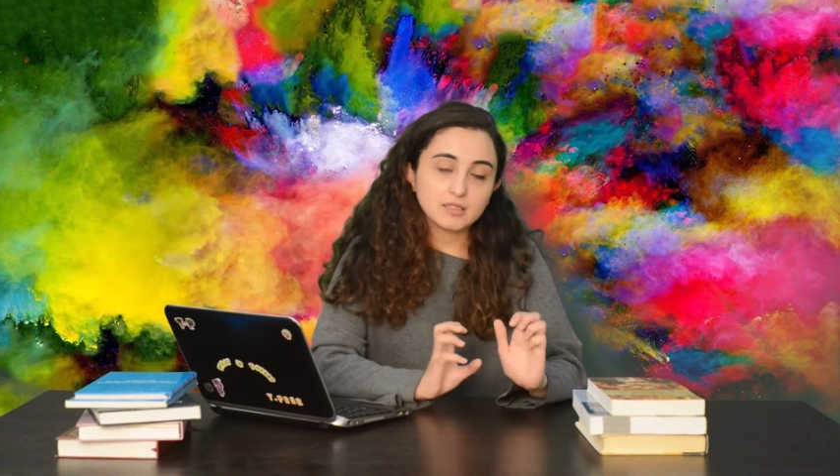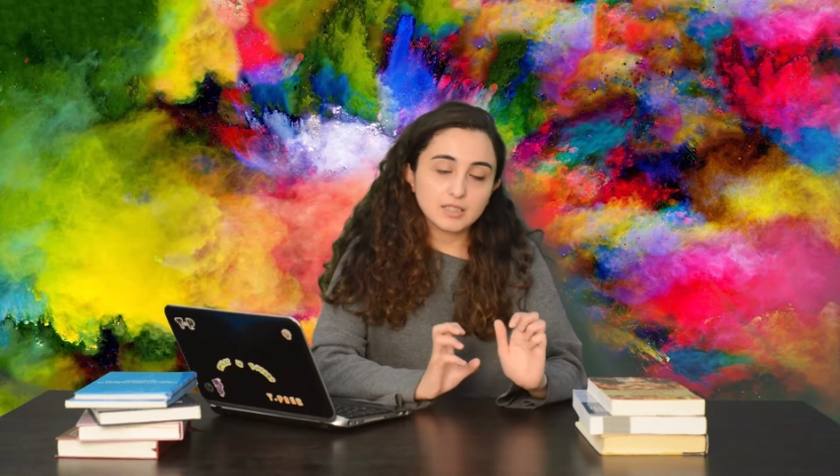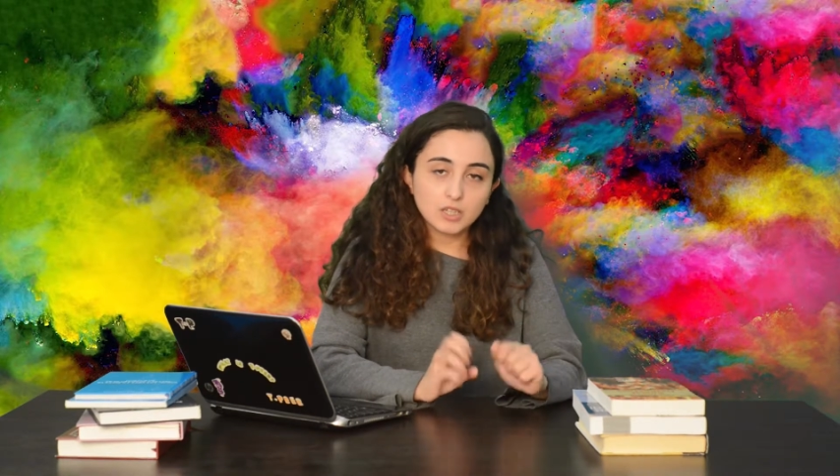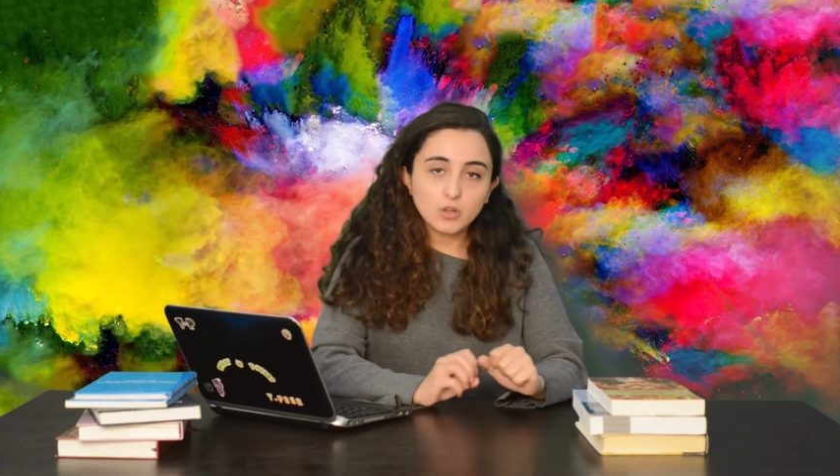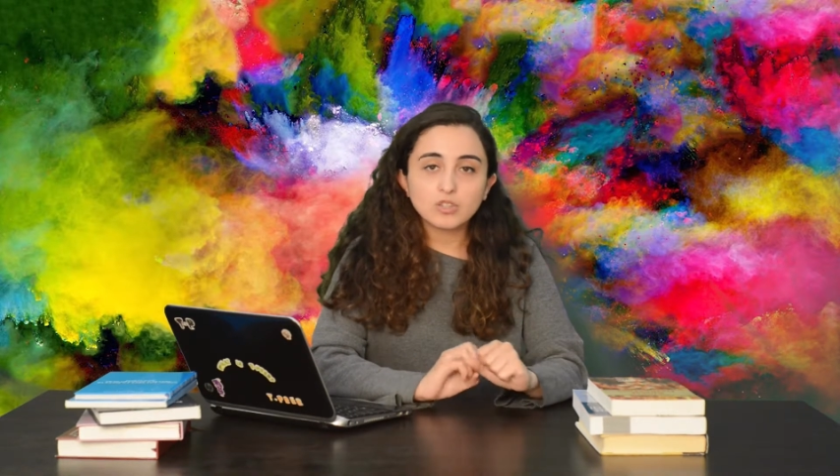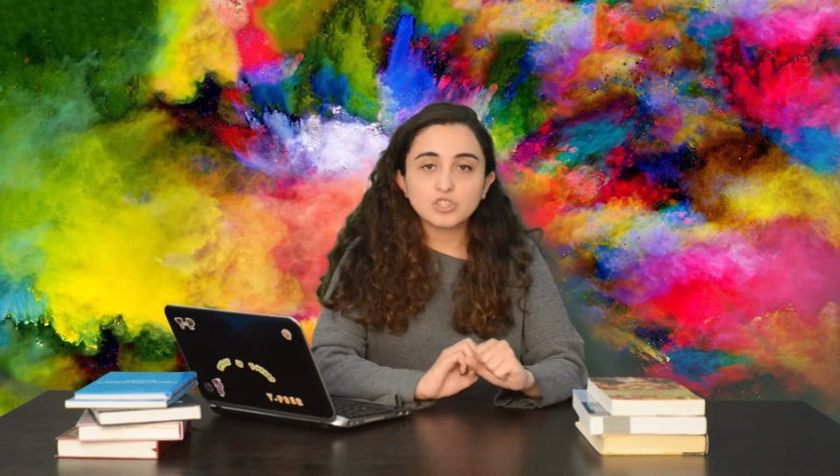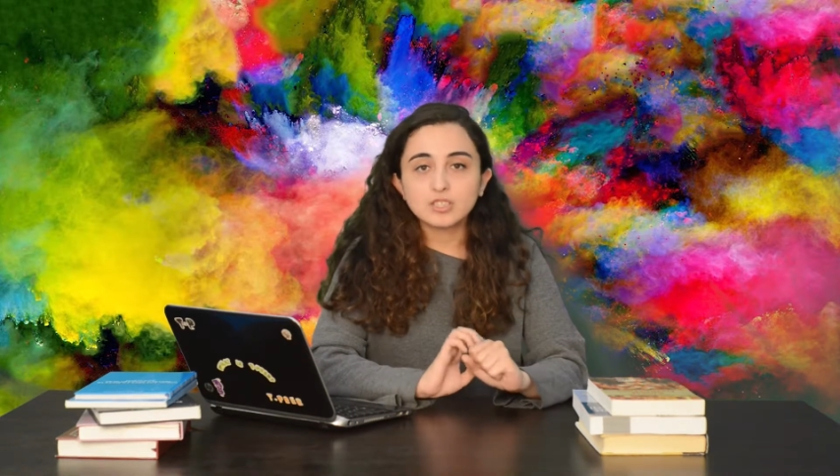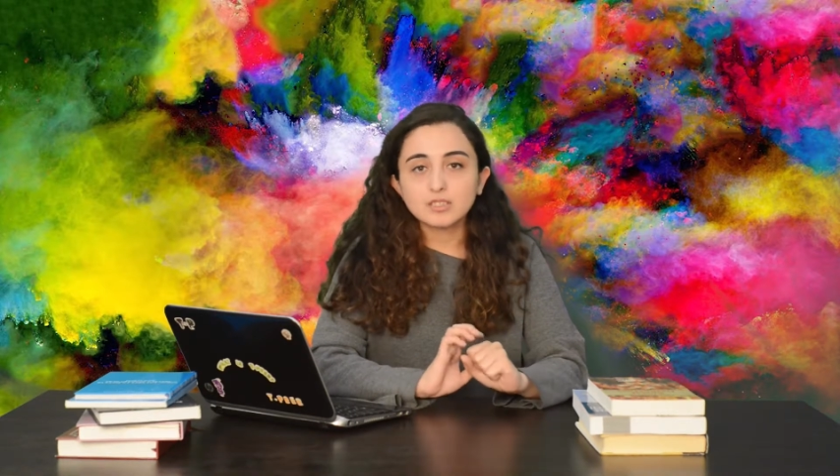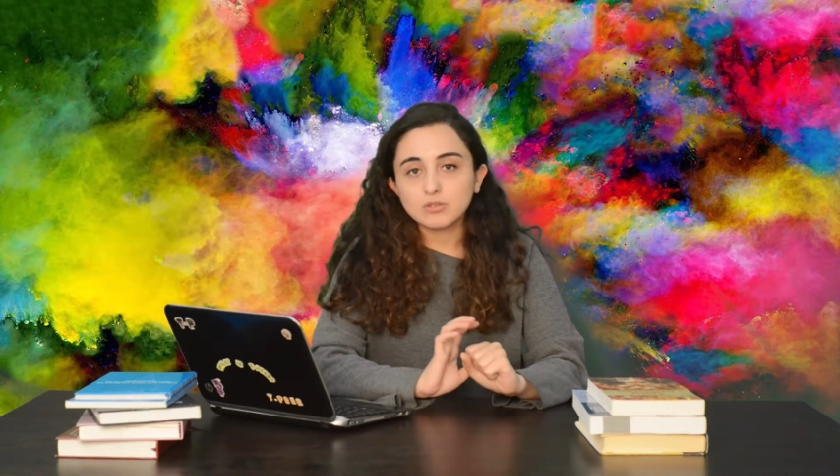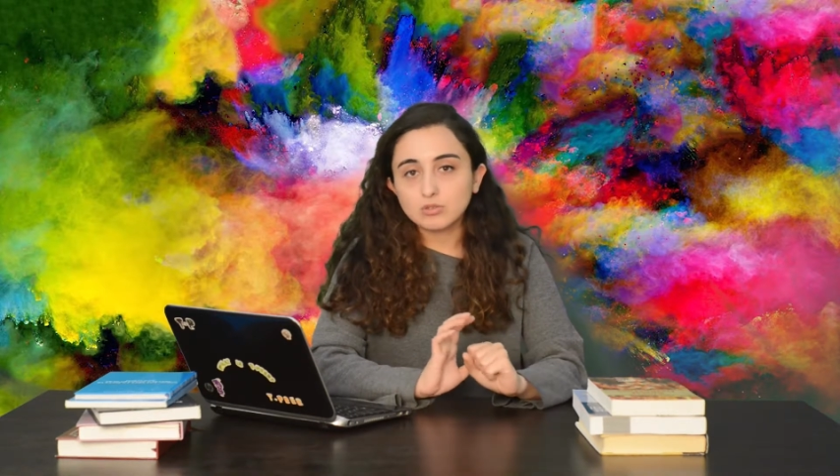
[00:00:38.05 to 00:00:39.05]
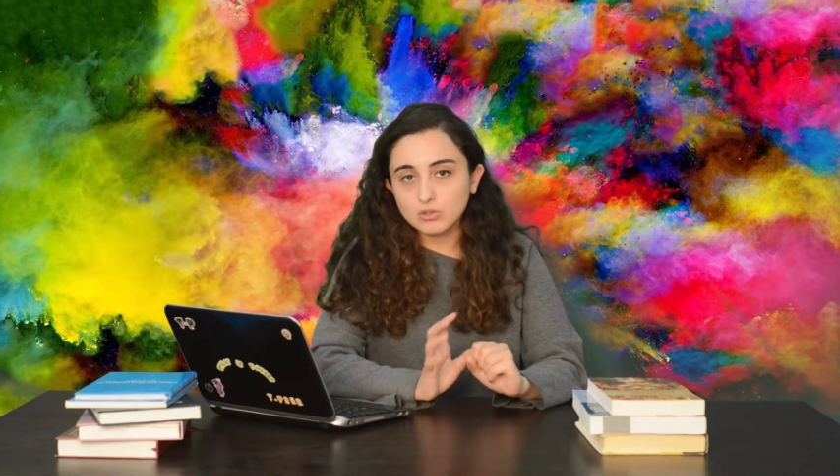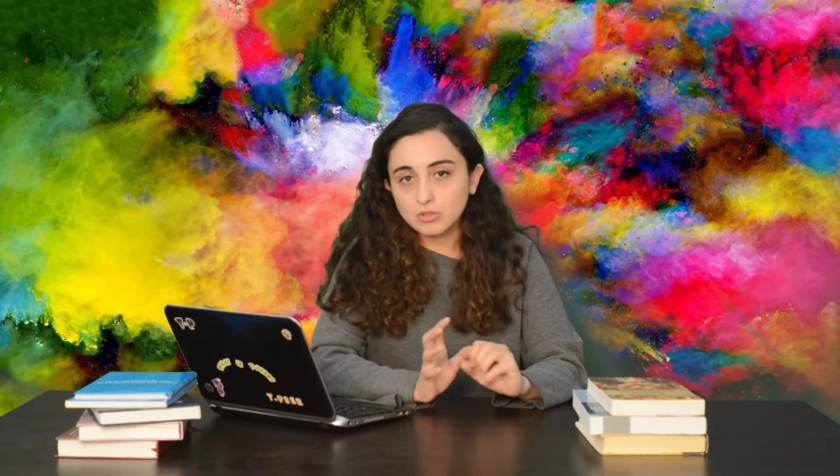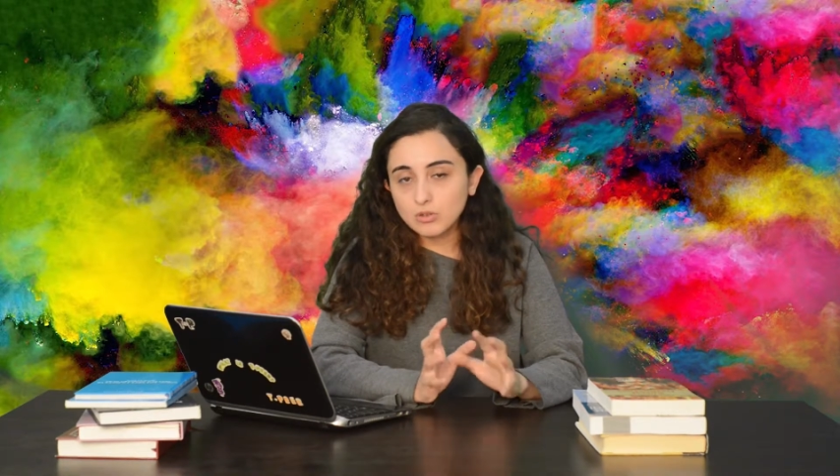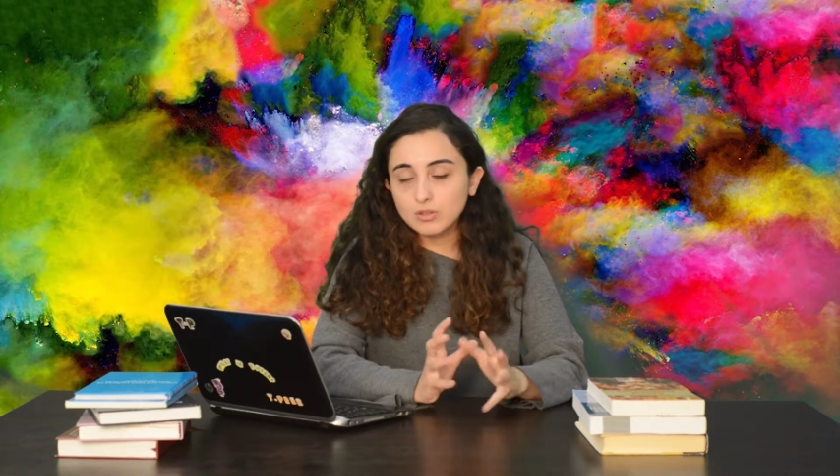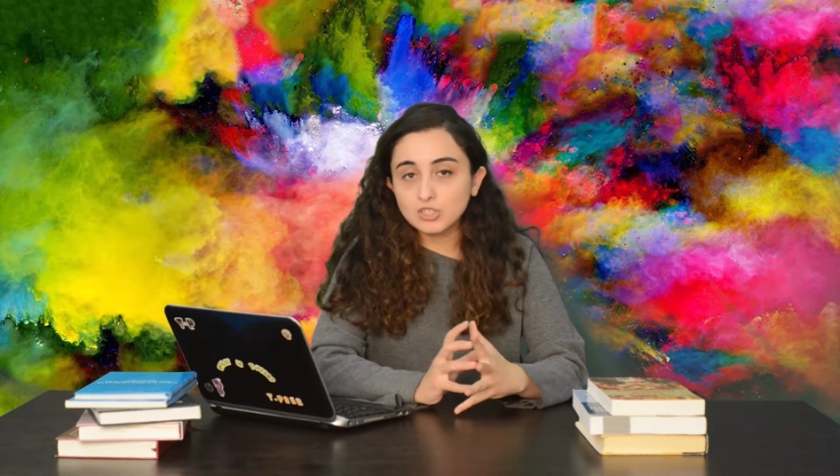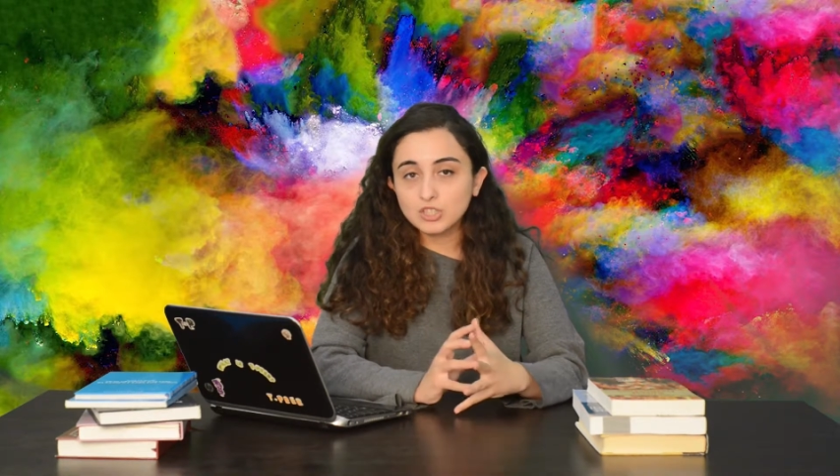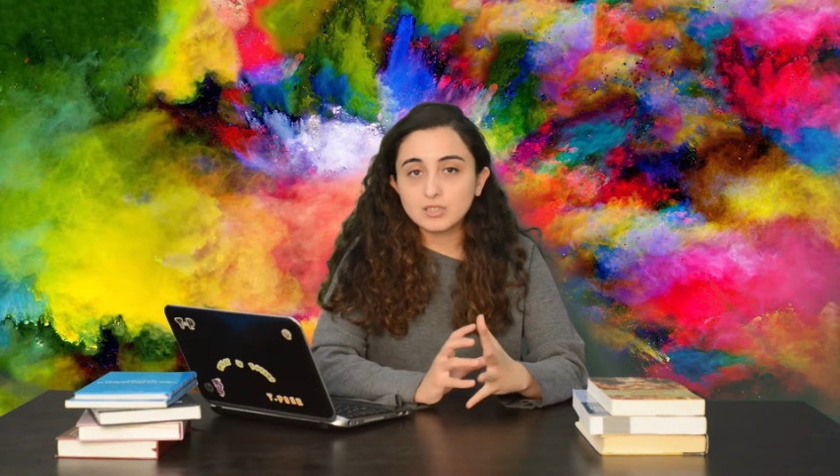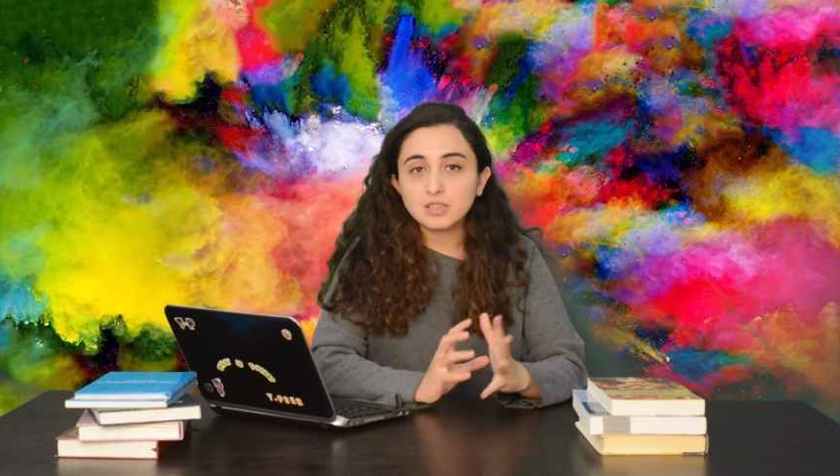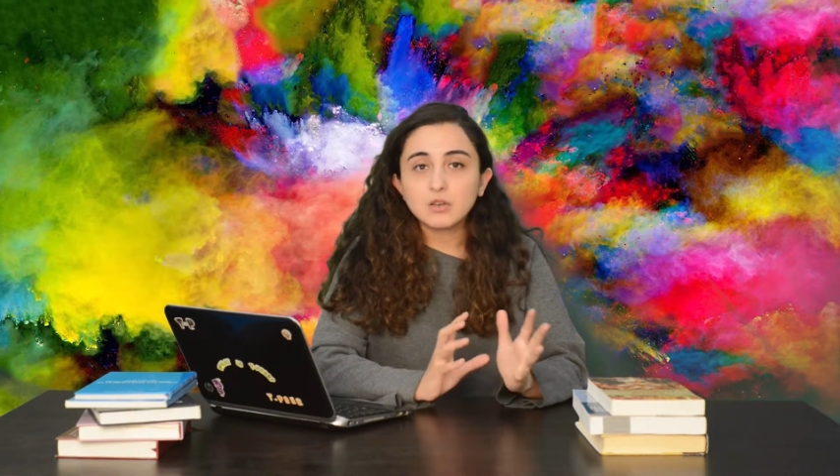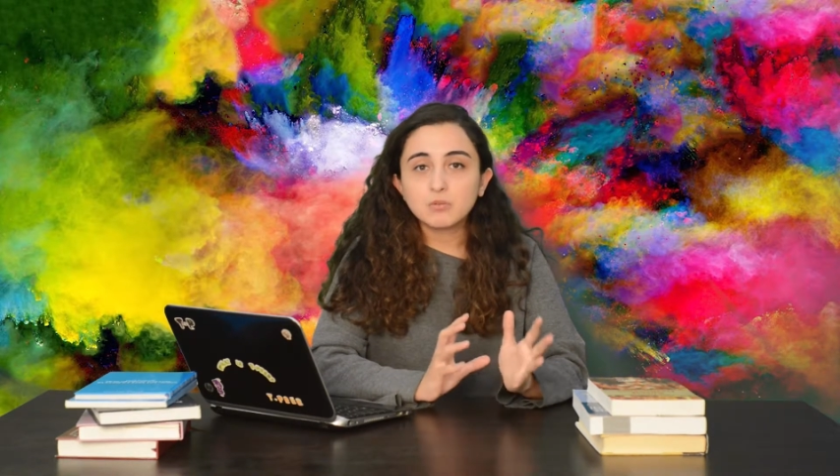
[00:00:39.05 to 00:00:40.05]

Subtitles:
psychologists or sociologists,